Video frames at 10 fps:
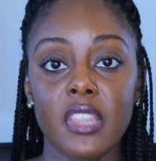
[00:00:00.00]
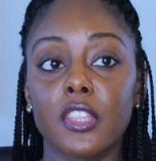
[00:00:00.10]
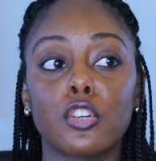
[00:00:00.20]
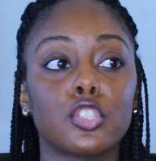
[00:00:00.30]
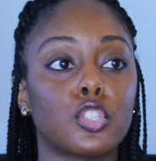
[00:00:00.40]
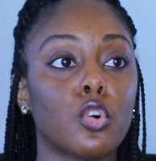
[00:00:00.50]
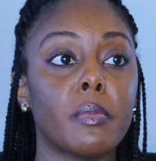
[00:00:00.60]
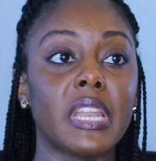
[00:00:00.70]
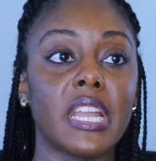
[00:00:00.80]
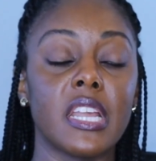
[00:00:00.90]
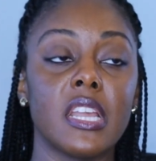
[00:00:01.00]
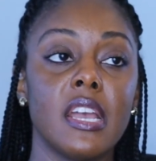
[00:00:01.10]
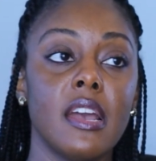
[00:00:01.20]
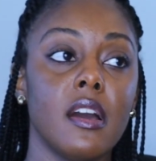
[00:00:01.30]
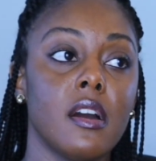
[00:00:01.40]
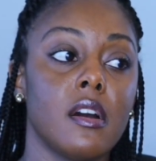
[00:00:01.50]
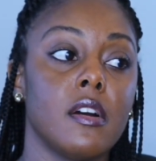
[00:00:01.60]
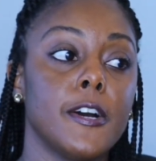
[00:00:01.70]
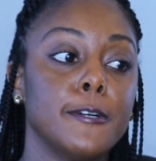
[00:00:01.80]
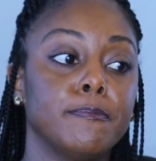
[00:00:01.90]
There are so many
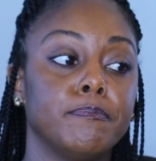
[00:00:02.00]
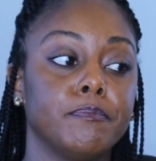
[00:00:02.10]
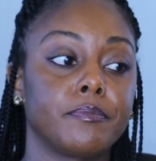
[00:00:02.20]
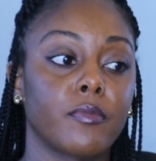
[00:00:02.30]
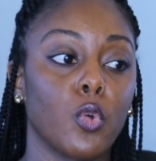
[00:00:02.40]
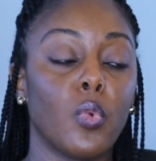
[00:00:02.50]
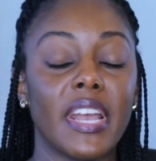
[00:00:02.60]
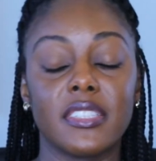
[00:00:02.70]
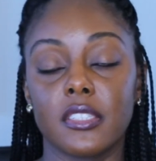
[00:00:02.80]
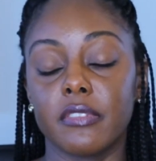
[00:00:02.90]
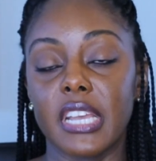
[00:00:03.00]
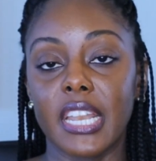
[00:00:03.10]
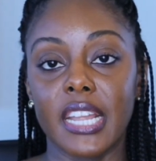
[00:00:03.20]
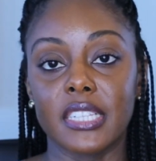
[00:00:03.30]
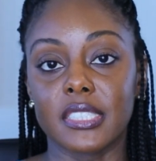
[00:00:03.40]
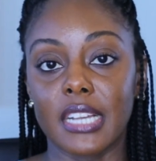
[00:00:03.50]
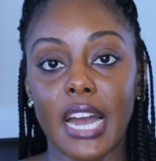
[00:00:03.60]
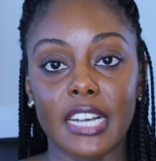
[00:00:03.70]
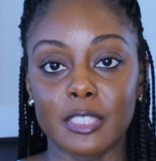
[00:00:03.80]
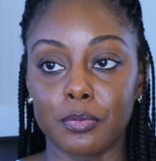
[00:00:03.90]
um, ways of getting into
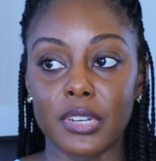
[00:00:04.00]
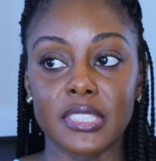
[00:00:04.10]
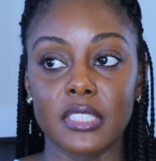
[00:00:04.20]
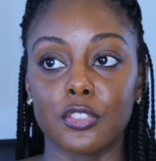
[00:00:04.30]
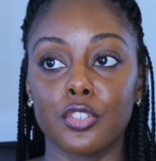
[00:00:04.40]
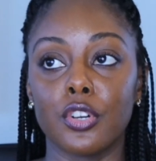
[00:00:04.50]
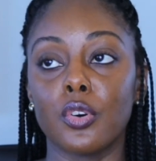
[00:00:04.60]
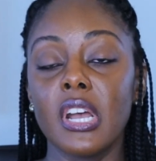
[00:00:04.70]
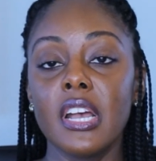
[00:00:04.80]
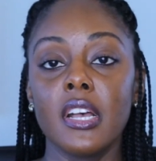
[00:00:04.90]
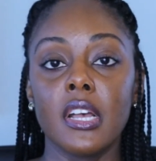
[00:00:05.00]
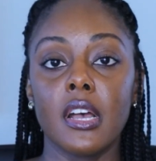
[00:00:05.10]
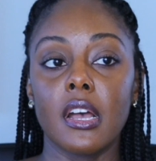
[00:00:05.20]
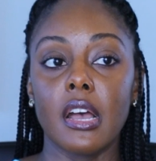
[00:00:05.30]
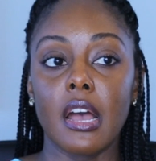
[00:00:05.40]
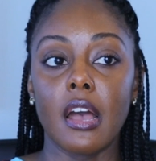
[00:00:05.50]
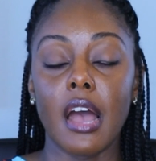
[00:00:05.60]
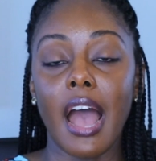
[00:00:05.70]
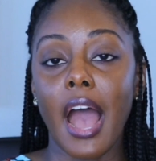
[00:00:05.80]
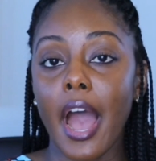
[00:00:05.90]
God's presence. You know,
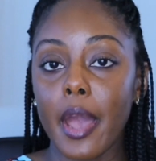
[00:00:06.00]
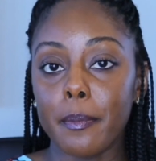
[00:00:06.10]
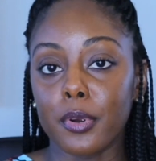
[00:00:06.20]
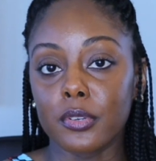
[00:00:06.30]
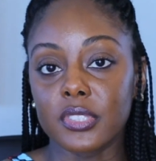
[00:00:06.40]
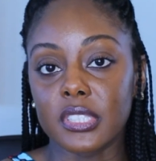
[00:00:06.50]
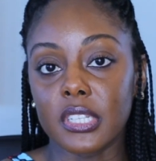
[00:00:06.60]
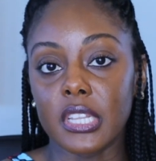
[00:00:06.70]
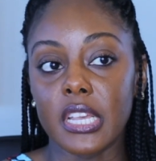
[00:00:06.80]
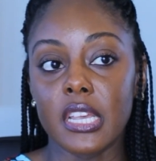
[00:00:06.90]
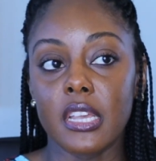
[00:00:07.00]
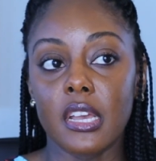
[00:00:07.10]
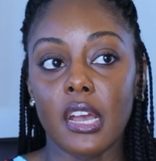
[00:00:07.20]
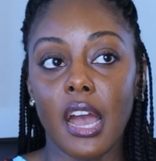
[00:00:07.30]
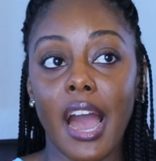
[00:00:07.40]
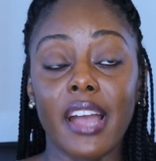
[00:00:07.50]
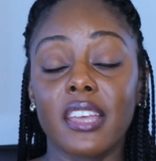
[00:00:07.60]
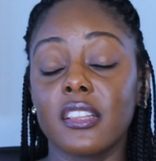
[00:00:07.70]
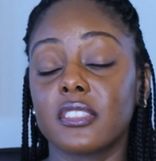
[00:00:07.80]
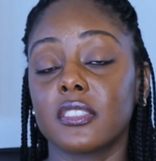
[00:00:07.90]
I personally I
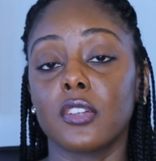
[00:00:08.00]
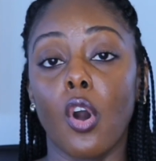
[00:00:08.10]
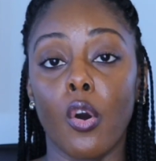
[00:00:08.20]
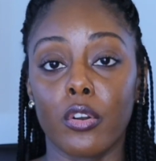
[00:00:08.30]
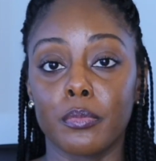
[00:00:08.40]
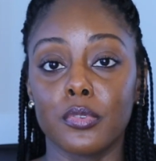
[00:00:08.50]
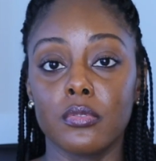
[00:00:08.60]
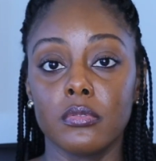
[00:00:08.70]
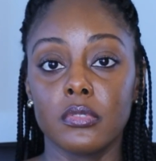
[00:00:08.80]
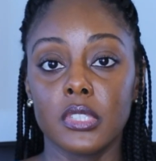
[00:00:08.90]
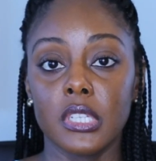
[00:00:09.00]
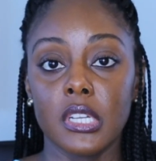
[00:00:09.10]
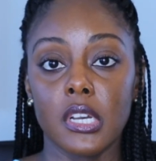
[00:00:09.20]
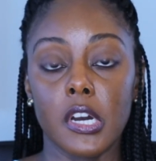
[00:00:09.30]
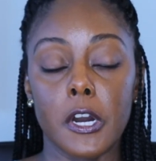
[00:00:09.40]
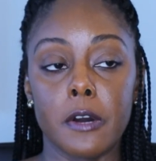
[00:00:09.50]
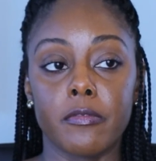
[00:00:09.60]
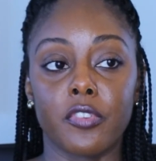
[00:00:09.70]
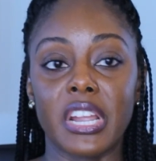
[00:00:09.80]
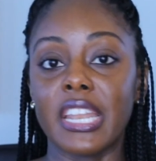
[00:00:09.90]
can listen to Audible um,
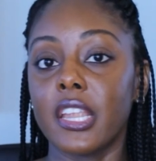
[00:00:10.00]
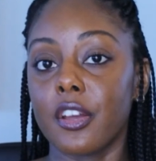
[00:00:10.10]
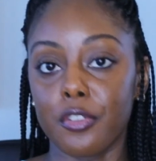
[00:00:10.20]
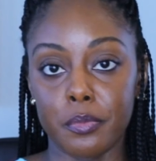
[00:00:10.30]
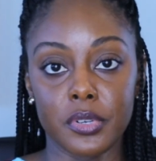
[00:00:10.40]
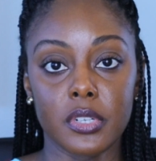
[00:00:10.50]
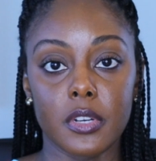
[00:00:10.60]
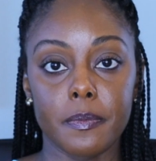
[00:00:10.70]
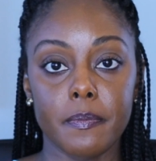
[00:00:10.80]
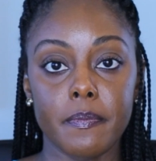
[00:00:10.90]
for any other book,